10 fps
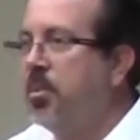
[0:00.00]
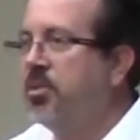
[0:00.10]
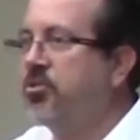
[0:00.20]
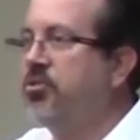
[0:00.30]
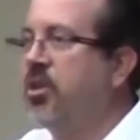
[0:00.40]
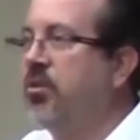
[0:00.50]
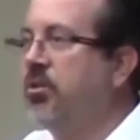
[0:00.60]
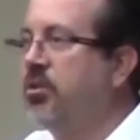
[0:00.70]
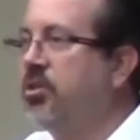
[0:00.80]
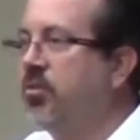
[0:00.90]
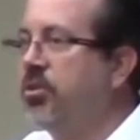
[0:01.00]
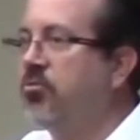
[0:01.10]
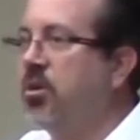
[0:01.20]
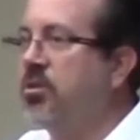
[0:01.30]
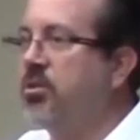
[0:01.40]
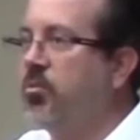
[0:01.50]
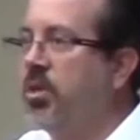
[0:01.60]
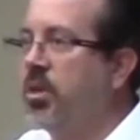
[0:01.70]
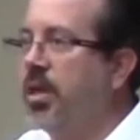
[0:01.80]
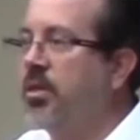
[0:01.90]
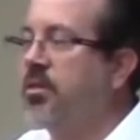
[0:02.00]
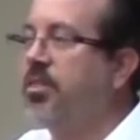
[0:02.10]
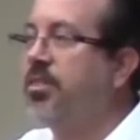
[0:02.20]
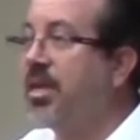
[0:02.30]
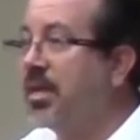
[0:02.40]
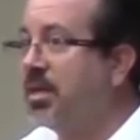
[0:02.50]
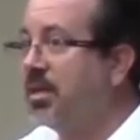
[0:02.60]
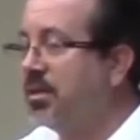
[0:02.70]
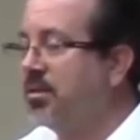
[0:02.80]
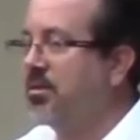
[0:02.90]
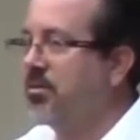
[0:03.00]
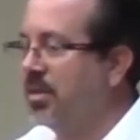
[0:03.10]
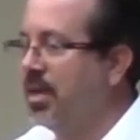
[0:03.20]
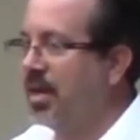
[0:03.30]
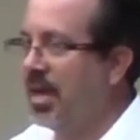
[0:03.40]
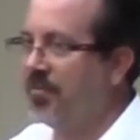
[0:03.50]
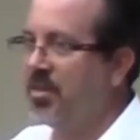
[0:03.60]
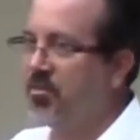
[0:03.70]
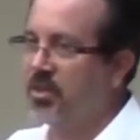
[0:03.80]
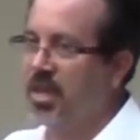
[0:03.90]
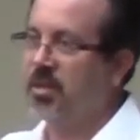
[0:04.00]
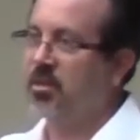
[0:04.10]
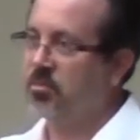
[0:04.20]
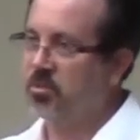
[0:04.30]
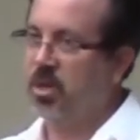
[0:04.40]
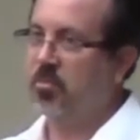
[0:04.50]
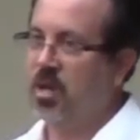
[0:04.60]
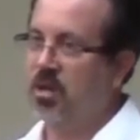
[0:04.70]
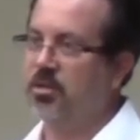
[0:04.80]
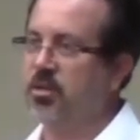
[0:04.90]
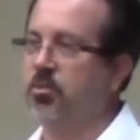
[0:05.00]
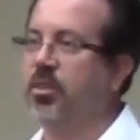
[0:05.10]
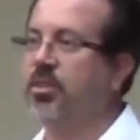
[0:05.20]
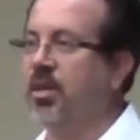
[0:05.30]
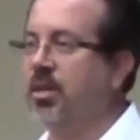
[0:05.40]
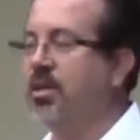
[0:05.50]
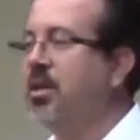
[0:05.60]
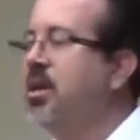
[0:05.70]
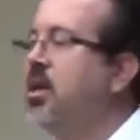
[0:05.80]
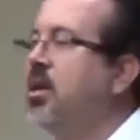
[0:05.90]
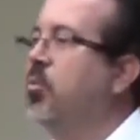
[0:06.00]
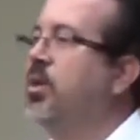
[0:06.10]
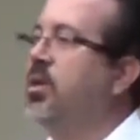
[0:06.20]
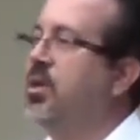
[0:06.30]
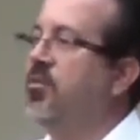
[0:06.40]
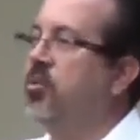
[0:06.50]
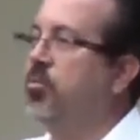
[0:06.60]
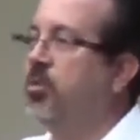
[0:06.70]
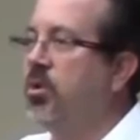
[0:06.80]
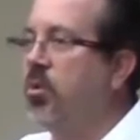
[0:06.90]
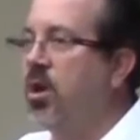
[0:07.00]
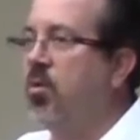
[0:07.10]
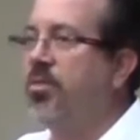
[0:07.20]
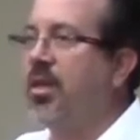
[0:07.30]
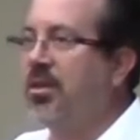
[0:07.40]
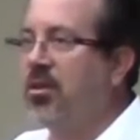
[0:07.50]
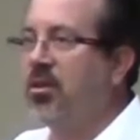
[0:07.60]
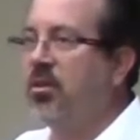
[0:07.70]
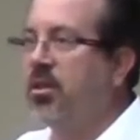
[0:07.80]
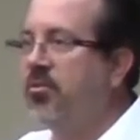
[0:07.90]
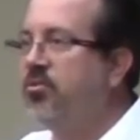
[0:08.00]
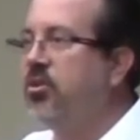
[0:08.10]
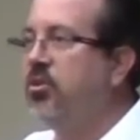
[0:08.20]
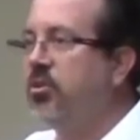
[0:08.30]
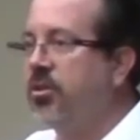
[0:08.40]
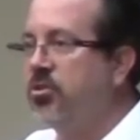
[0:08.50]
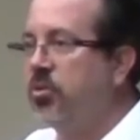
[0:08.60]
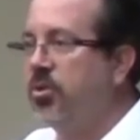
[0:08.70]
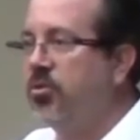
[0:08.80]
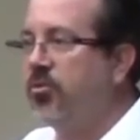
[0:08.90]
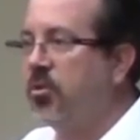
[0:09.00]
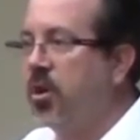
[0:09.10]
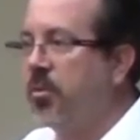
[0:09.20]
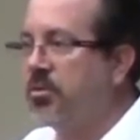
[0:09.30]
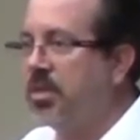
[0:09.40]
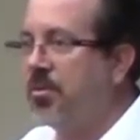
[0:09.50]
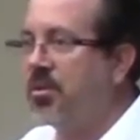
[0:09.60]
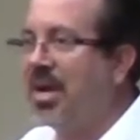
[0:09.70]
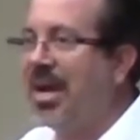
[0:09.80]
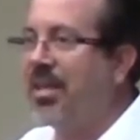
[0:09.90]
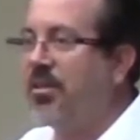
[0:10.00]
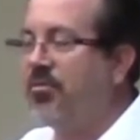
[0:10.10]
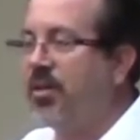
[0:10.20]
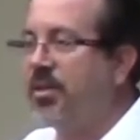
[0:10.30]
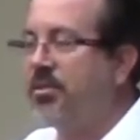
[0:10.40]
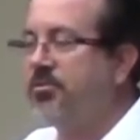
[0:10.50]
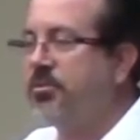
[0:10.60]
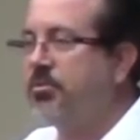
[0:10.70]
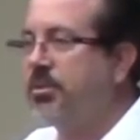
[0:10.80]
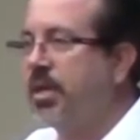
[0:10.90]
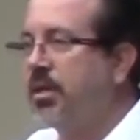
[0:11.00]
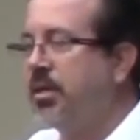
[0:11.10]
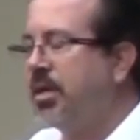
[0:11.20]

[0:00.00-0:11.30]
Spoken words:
But these are generally drugs that we like to think, okay? I've never taken them, so I apologize, but we think we can give you pretty well, you can live, you can do the things you want to do for long periods of time that are highly effective, okay?